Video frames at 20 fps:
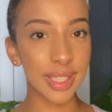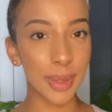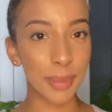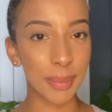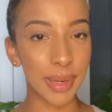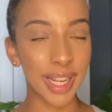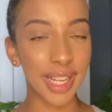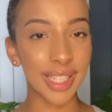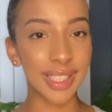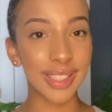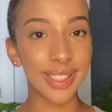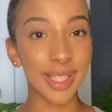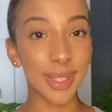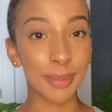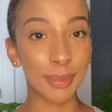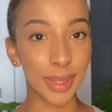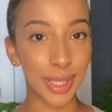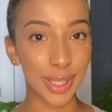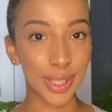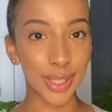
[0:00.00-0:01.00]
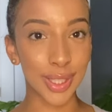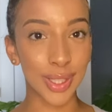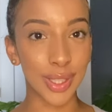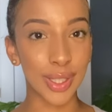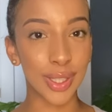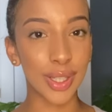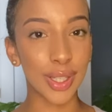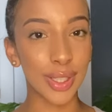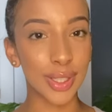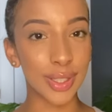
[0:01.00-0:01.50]
Complaints
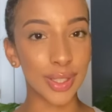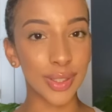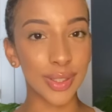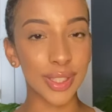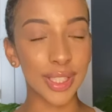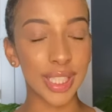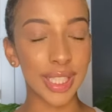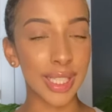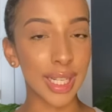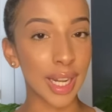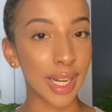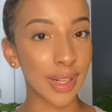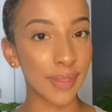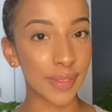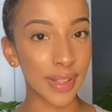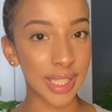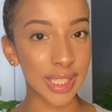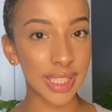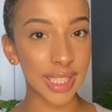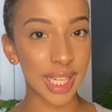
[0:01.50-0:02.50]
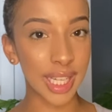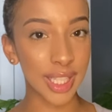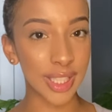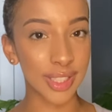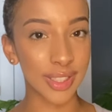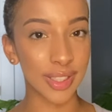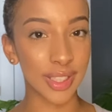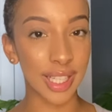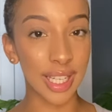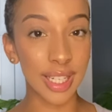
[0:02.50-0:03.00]
Commission conducted an
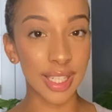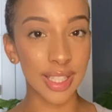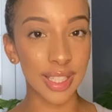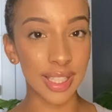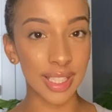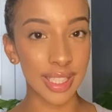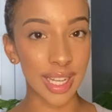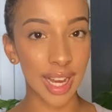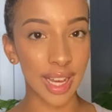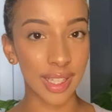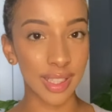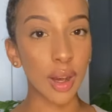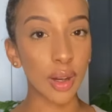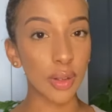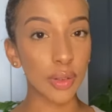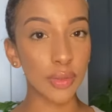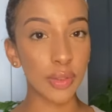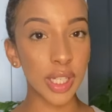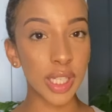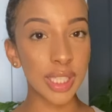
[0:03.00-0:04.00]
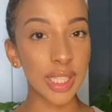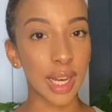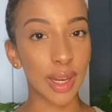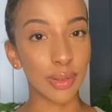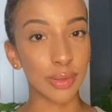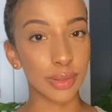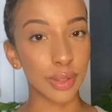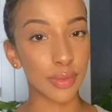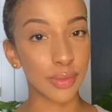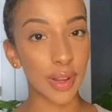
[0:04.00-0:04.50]
investigation into the death. I'll read
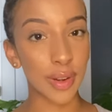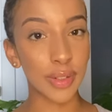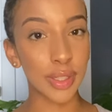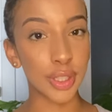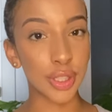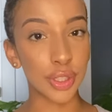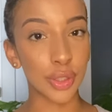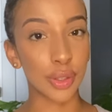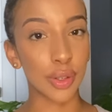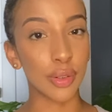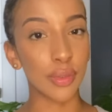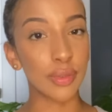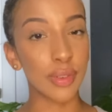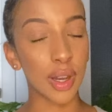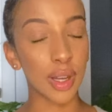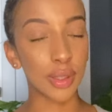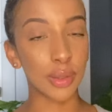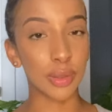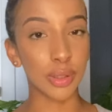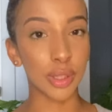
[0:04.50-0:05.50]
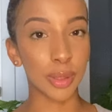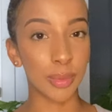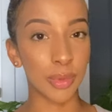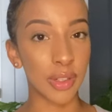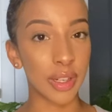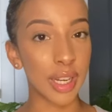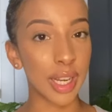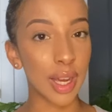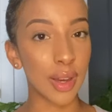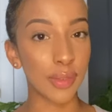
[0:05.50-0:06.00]
out the very short final
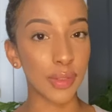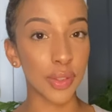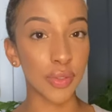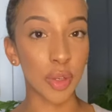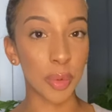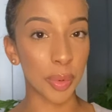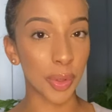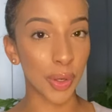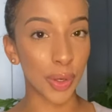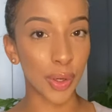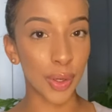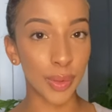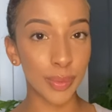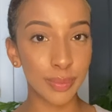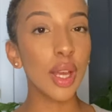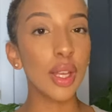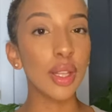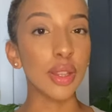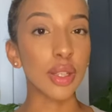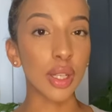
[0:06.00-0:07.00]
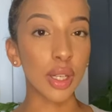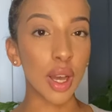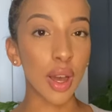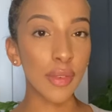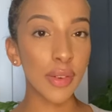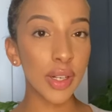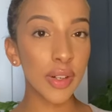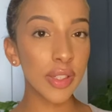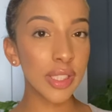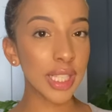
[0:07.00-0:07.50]
summary of the report. The
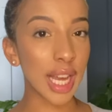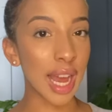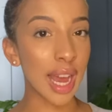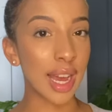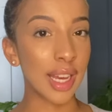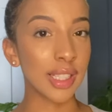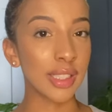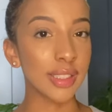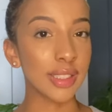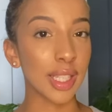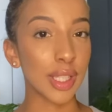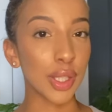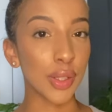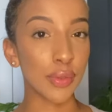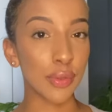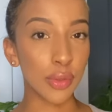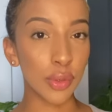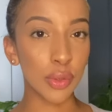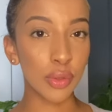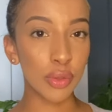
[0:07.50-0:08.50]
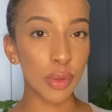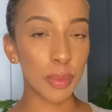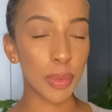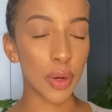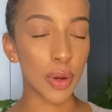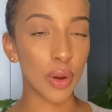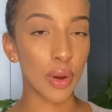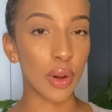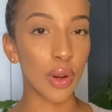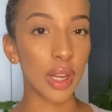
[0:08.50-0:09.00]
coroner has asked that the full
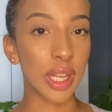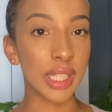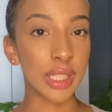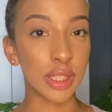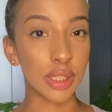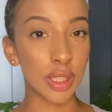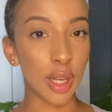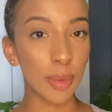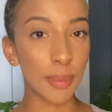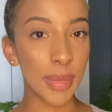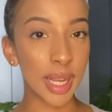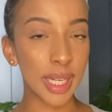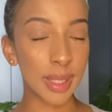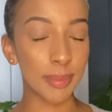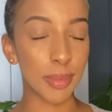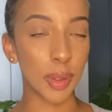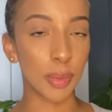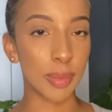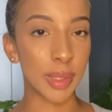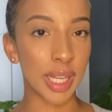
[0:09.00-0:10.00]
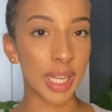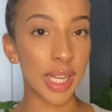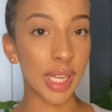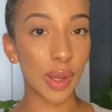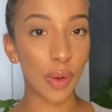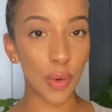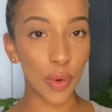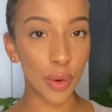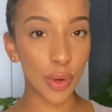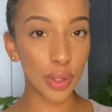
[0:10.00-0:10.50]
report is not made public
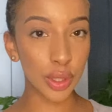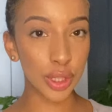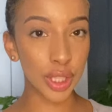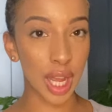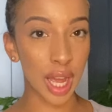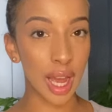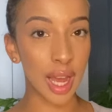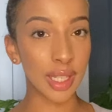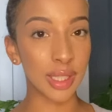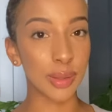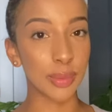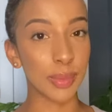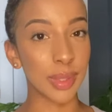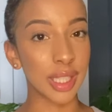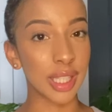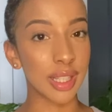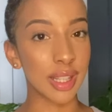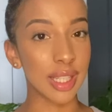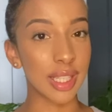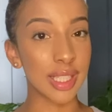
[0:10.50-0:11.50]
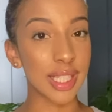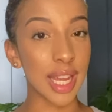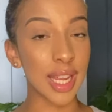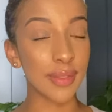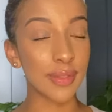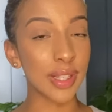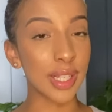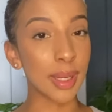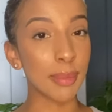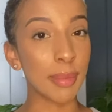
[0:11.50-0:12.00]
or shared with
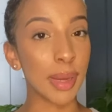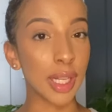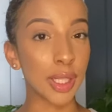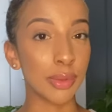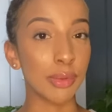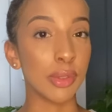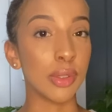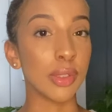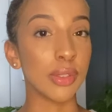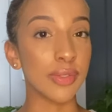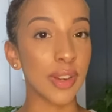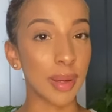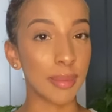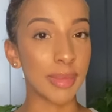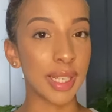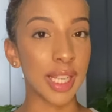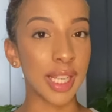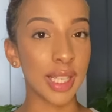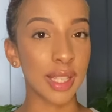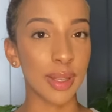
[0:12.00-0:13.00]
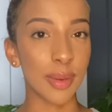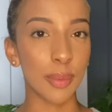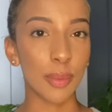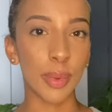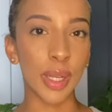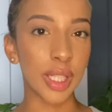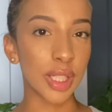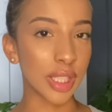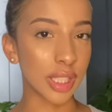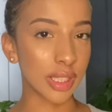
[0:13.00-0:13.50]
David Emmanuel's family,
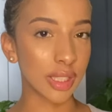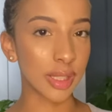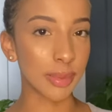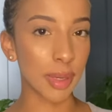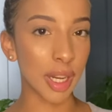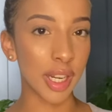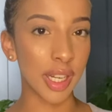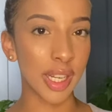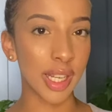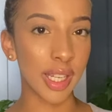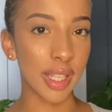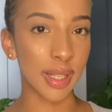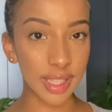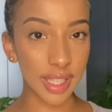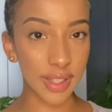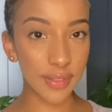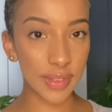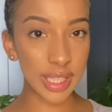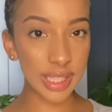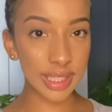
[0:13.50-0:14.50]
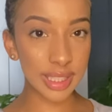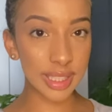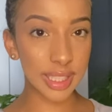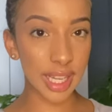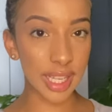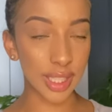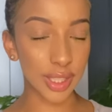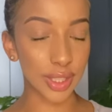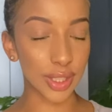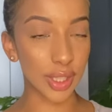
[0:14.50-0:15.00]
which is Smiley. The
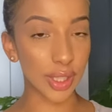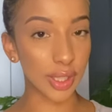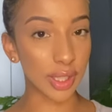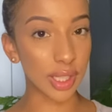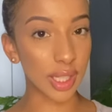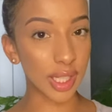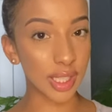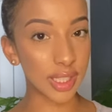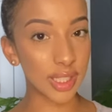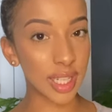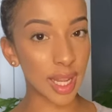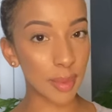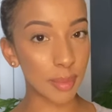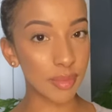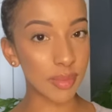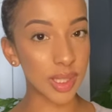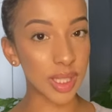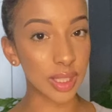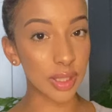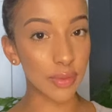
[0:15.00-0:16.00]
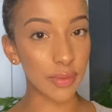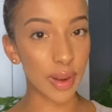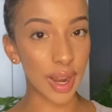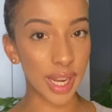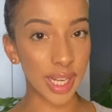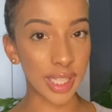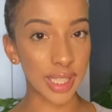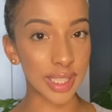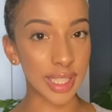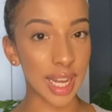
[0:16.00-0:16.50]
investigation condemns the
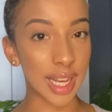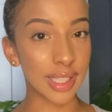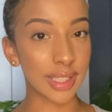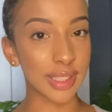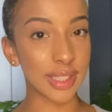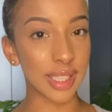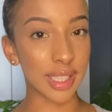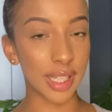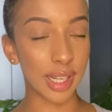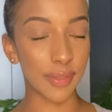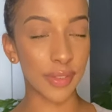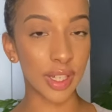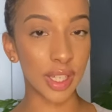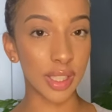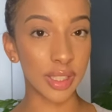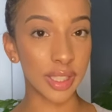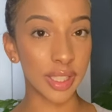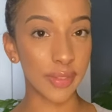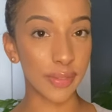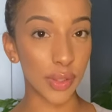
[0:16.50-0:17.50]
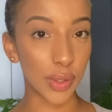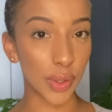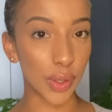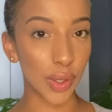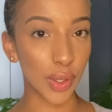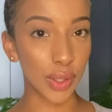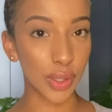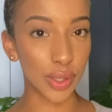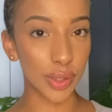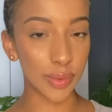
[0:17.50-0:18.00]
raid as significantly
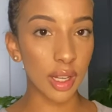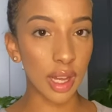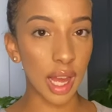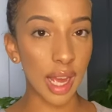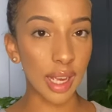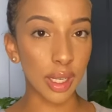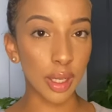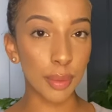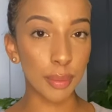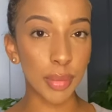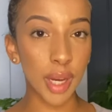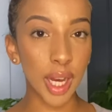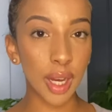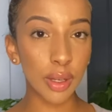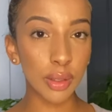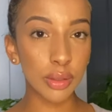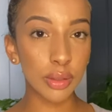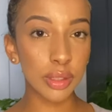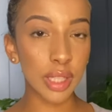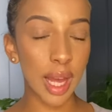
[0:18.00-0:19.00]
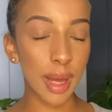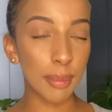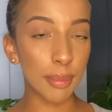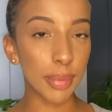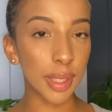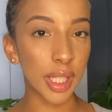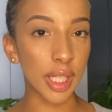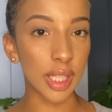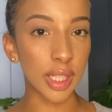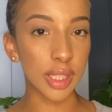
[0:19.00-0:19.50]
flawed and compels
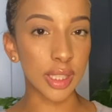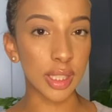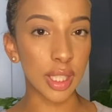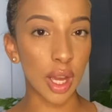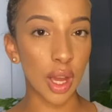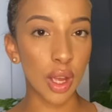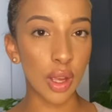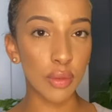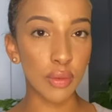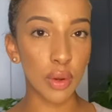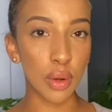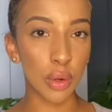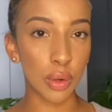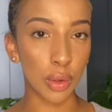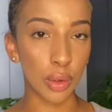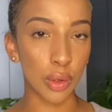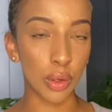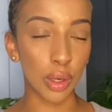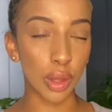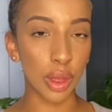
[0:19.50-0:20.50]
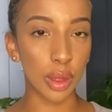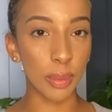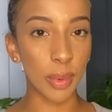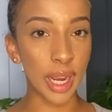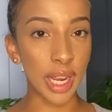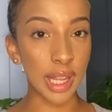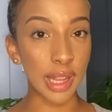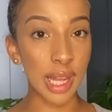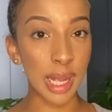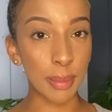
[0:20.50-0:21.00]
MPs to overhaul the
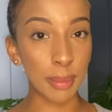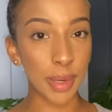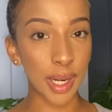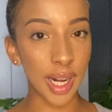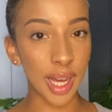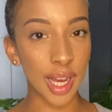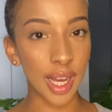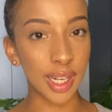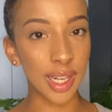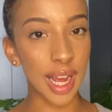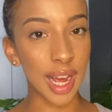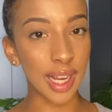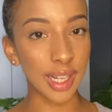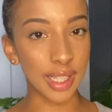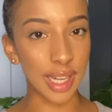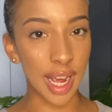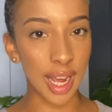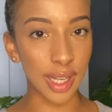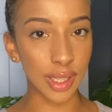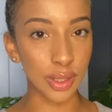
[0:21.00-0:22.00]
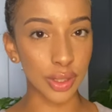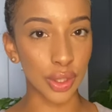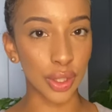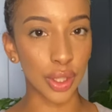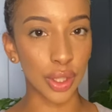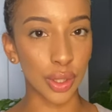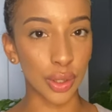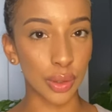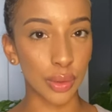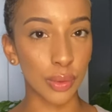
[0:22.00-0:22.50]
way they plan and
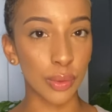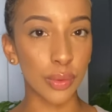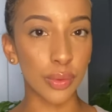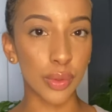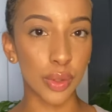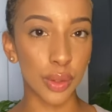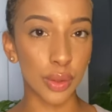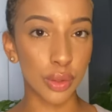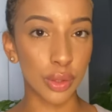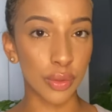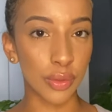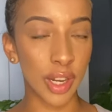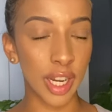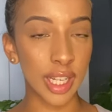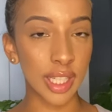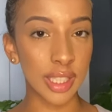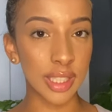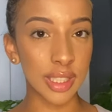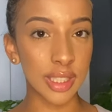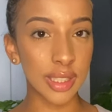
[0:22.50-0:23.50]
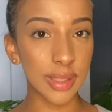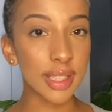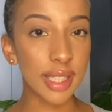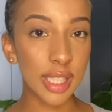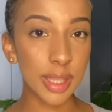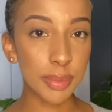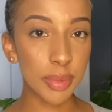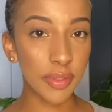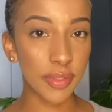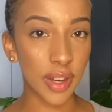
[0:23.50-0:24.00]
execute future raids.
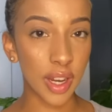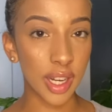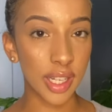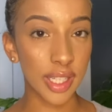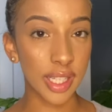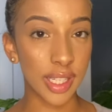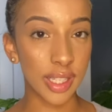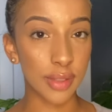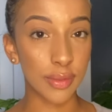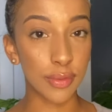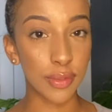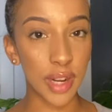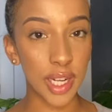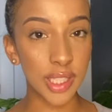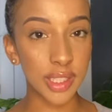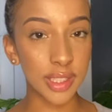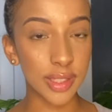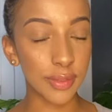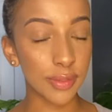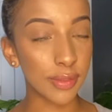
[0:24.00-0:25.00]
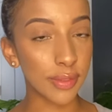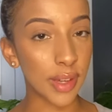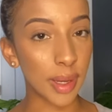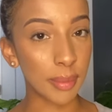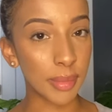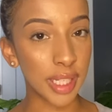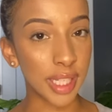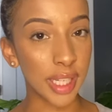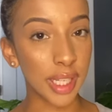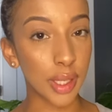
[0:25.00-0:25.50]
This provided friends and
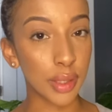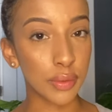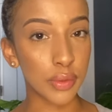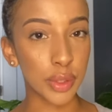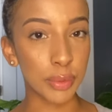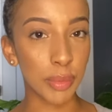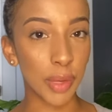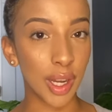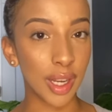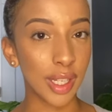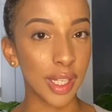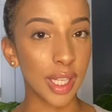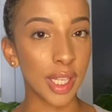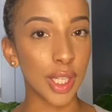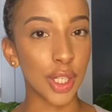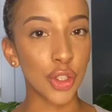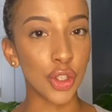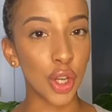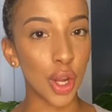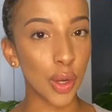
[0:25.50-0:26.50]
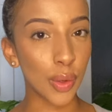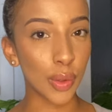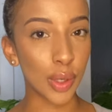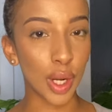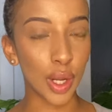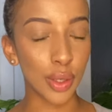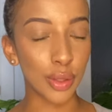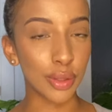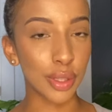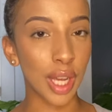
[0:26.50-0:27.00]
family of Smiley no
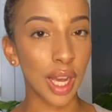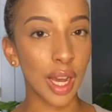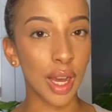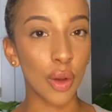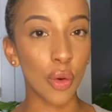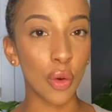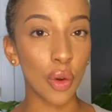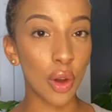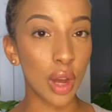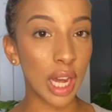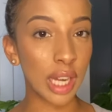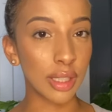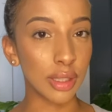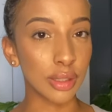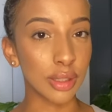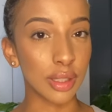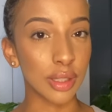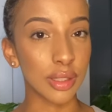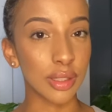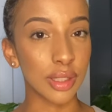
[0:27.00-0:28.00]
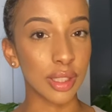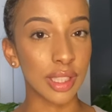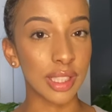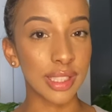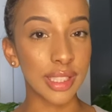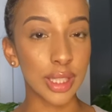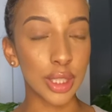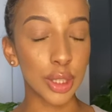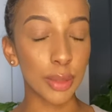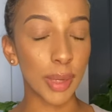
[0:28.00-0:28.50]
closure or answers to the
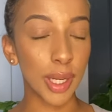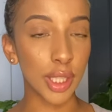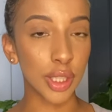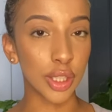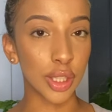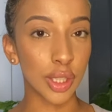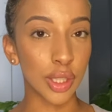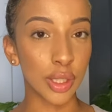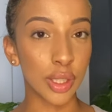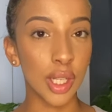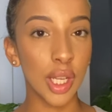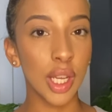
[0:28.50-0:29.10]
situation,